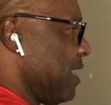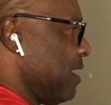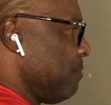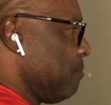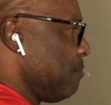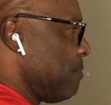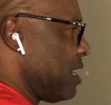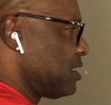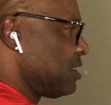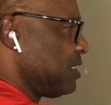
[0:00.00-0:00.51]

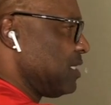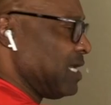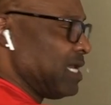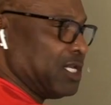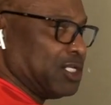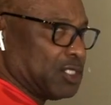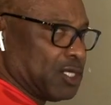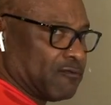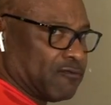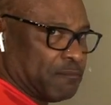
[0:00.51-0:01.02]
it much
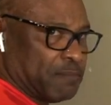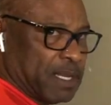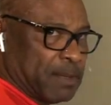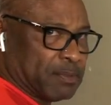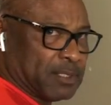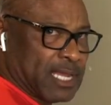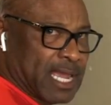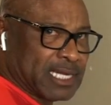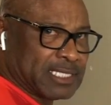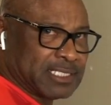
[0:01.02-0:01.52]
easier for
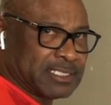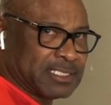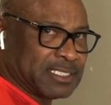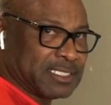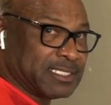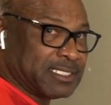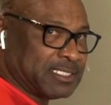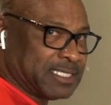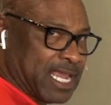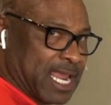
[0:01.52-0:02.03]
people to actually
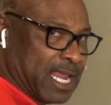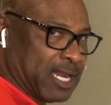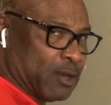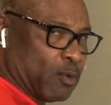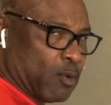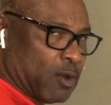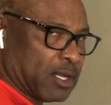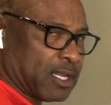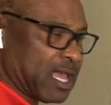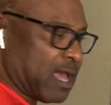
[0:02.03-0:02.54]
sustain a
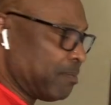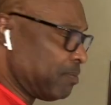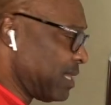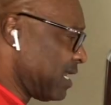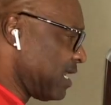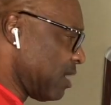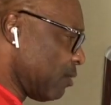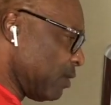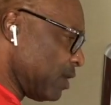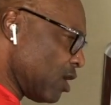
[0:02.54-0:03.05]
workout
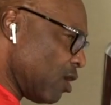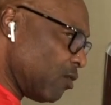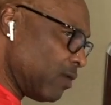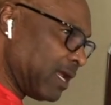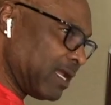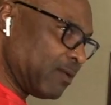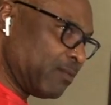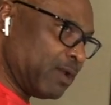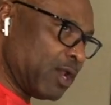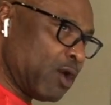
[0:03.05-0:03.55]
plan. Now we
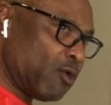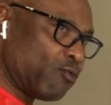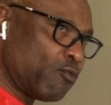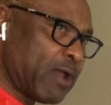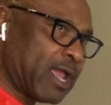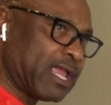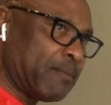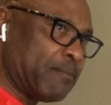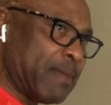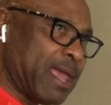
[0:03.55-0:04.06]
don't
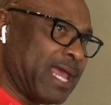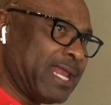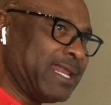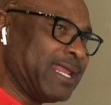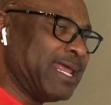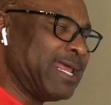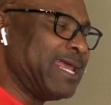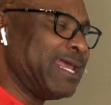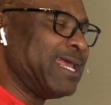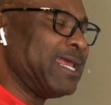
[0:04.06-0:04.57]

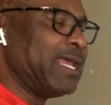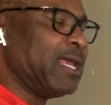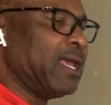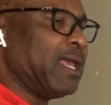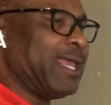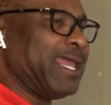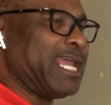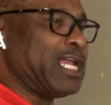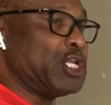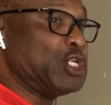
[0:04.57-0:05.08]
recommend
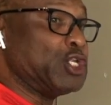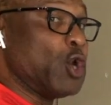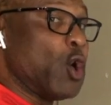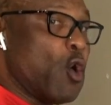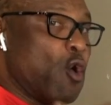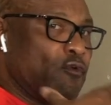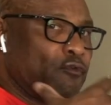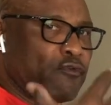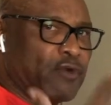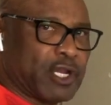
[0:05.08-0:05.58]

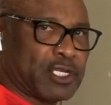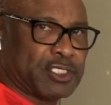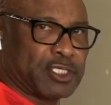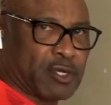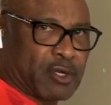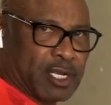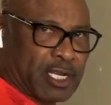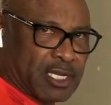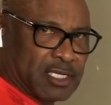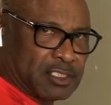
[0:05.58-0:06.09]

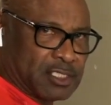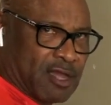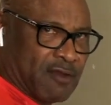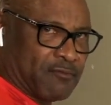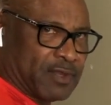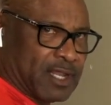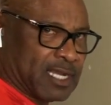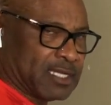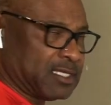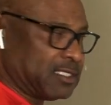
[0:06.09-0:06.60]
overexerting yourself
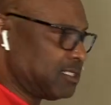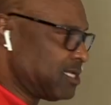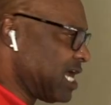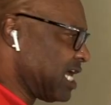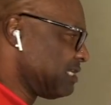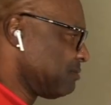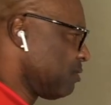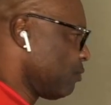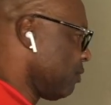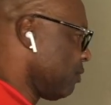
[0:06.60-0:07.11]
with exercise, but